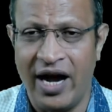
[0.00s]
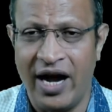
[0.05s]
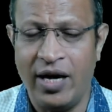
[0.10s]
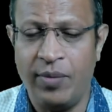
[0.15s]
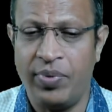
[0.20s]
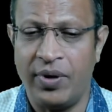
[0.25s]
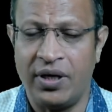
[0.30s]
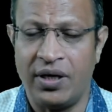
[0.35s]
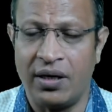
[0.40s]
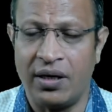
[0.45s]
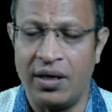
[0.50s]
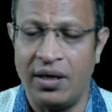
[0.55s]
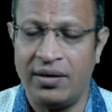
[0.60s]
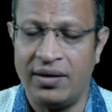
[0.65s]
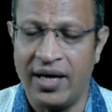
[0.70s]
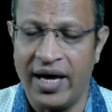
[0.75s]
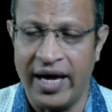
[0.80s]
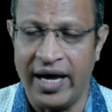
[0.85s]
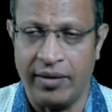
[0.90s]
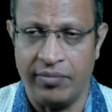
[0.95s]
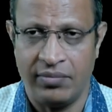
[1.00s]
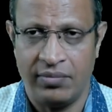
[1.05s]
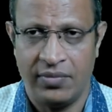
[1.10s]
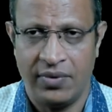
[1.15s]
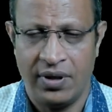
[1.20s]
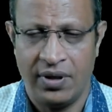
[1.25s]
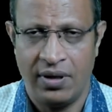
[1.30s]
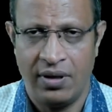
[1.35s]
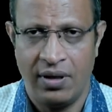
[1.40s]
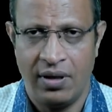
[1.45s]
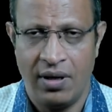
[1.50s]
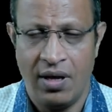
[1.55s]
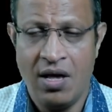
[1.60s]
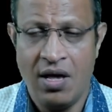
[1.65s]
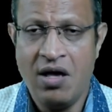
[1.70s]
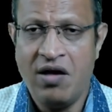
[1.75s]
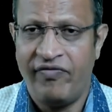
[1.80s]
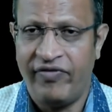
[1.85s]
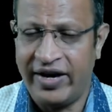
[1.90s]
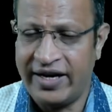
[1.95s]
and particular time.
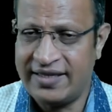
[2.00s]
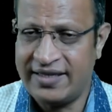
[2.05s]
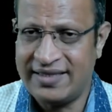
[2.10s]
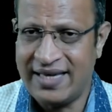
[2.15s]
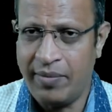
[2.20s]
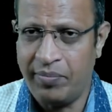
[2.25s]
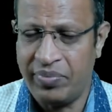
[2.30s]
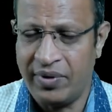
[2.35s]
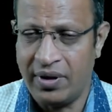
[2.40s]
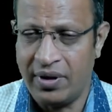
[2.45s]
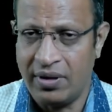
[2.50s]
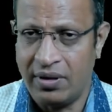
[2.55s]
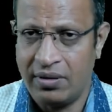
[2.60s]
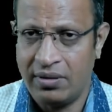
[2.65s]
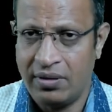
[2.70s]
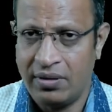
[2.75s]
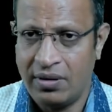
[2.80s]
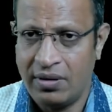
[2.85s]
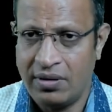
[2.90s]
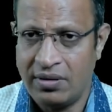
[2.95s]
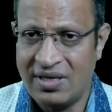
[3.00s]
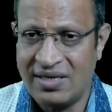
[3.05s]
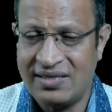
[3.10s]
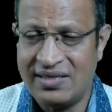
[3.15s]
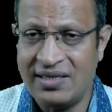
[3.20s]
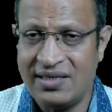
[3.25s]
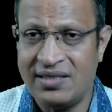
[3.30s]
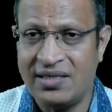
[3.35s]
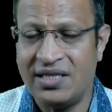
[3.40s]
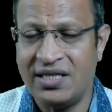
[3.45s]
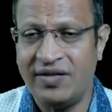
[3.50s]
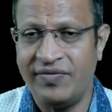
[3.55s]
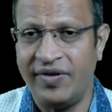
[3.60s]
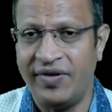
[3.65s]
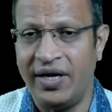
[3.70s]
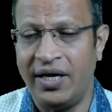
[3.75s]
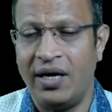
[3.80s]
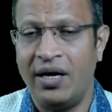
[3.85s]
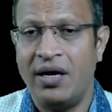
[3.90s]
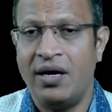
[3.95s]
For example, the
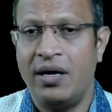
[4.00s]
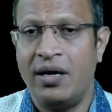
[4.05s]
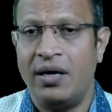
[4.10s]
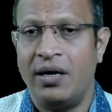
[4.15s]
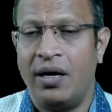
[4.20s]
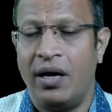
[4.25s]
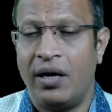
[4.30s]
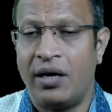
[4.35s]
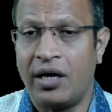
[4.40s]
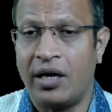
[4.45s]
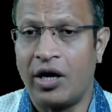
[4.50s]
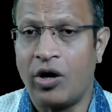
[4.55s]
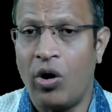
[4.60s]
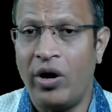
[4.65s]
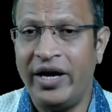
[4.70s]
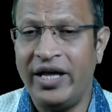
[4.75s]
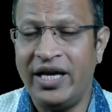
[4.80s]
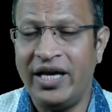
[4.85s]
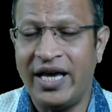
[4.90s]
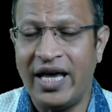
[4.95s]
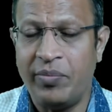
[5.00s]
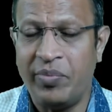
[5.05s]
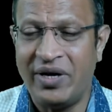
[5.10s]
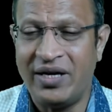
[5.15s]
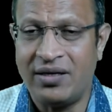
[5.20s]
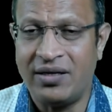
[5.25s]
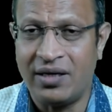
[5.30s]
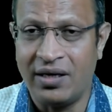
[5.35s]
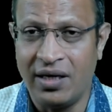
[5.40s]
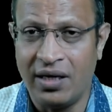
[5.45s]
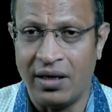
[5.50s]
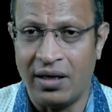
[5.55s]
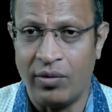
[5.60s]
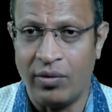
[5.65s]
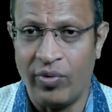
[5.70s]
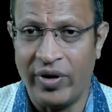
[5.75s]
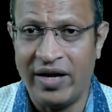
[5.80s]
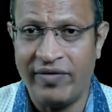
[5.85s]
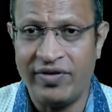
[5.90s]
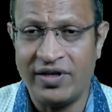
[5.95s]
CCTV recording can be triggered
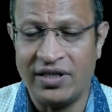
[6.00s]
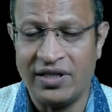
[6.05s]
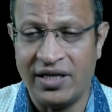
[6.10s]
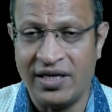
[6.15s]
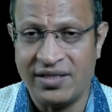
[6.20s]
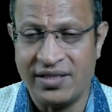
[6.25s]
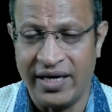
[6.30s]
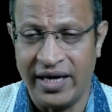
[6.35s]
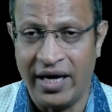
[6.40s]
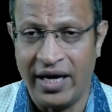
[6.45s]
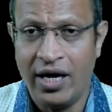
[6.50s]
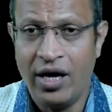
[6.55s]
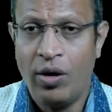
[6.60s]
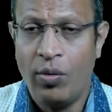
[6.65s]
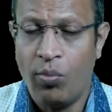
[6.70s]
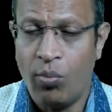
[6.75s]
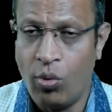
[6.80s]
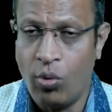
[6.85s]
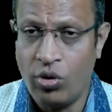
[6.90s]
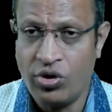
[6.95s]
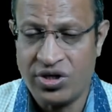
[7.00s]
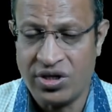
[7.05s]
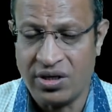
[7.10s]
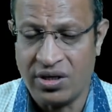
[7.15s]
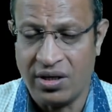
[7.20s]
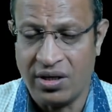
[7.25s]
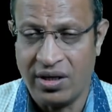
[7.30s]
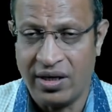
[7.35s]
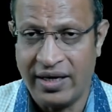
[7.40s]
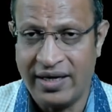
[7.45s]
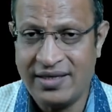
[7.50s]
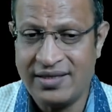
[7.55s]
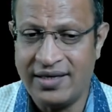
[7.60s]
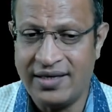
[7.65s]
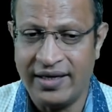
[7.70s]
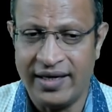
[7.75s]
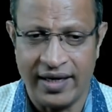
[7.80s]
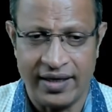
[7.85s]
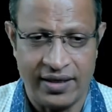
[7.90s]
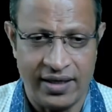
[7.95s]
whenever there is a motion is
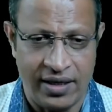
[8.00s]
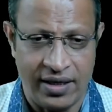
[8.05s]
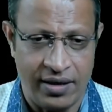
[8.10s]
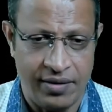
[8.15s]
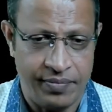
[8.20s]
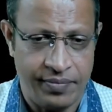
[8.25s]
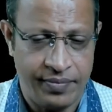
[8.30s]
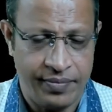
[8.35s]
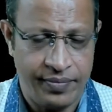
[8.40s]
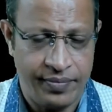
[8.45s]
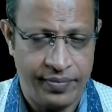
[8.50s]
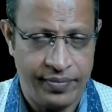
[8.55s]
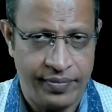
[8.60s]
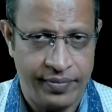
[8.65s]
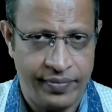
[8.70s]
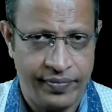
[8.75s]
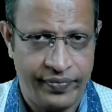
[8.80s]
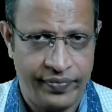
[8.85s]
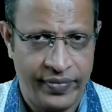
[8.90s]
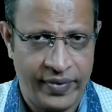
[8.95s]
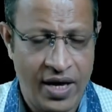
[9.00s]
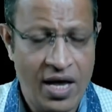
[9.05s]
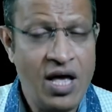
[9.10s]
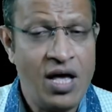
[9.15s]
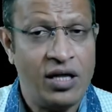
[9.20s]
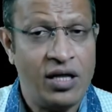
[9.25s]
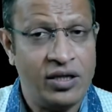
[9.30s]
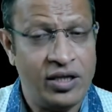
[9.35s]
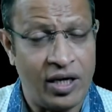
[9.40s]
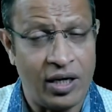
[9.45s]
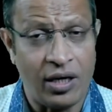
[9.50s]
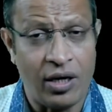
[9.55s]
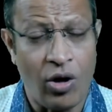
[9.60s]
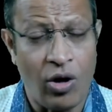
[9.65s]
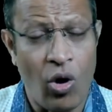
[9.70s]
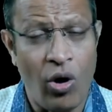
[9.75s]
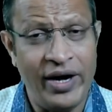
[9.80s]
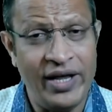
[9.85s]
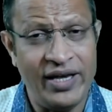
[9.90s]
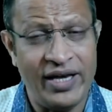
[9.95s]
detected. The
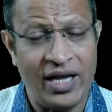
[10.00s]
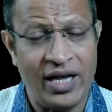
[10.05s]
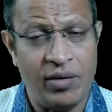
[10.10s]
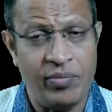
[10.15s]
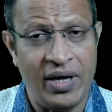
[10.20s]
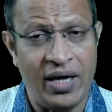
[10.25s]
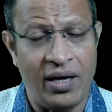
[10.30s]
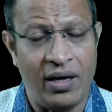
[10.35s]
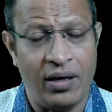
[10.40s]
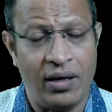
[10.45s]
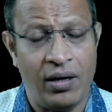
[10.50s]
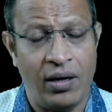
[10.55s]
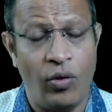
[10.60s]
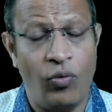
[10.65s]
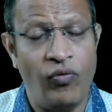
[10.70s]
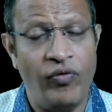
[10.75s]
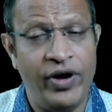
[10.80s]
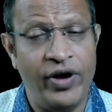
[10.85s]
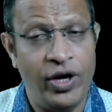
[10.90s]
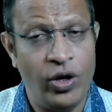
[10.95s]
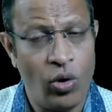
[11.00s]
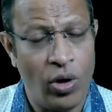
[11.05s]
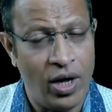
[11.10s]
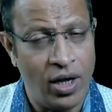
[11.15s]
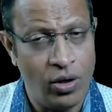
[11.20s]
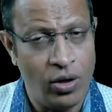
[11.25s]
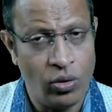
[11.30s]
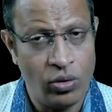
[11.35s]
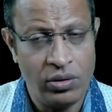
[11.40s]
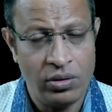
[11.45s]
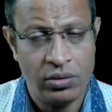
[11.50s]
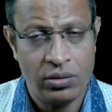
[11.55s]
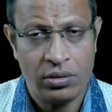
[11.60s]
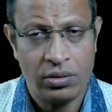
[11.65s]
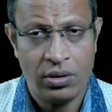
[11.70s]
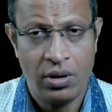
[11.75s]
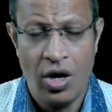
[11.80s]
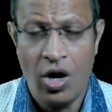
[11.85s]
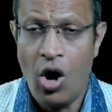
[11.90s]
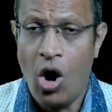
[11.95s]
recording can be video alone,
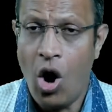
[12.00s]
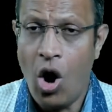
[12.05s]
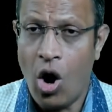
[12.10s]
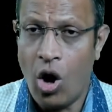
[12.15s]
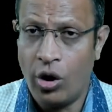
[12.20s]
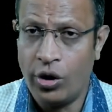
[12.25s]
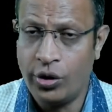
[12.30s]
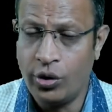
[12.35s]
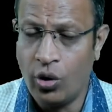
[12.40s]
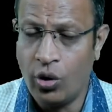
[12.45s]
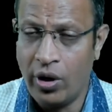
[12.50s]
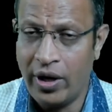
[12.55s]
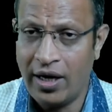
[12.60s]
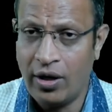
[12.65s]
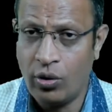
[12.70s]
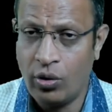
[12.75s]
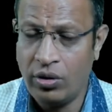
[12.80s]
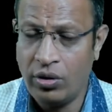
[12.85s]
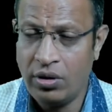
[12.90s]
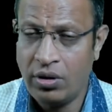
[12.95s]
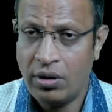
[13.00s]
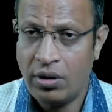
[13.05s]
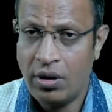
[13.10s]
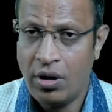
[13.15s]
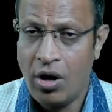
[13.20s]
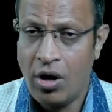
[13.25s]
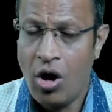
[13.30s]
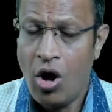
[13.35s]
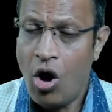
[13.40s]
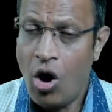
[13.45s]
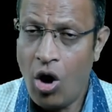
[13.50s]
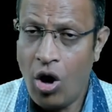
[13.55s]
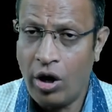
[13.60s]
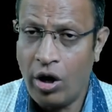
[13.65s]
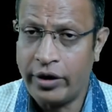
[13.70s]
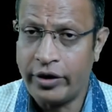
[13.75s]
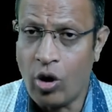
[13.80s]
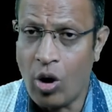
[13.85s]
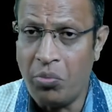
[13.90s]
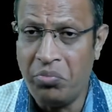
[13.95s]
audio alone, or
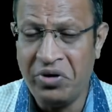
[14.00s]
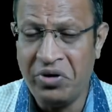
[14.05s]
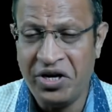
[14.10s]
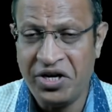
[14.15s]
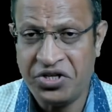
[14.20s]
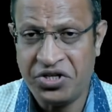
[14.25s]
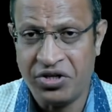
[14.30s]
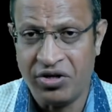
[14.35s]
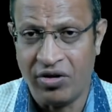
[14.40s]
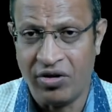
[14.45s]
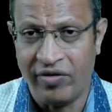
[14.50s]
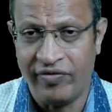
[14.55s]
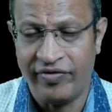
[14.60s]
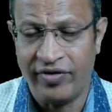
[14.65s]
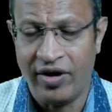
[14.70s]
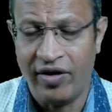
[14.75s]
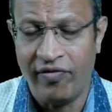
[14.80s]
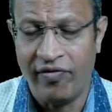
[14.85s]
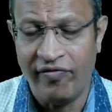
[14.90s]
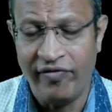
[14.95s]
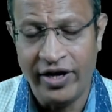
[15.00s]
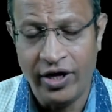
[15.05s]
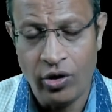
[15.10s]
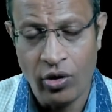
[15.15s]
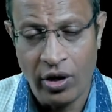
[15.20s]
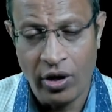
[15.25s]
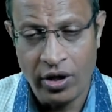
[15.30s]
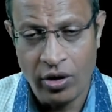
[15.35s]
combination of video and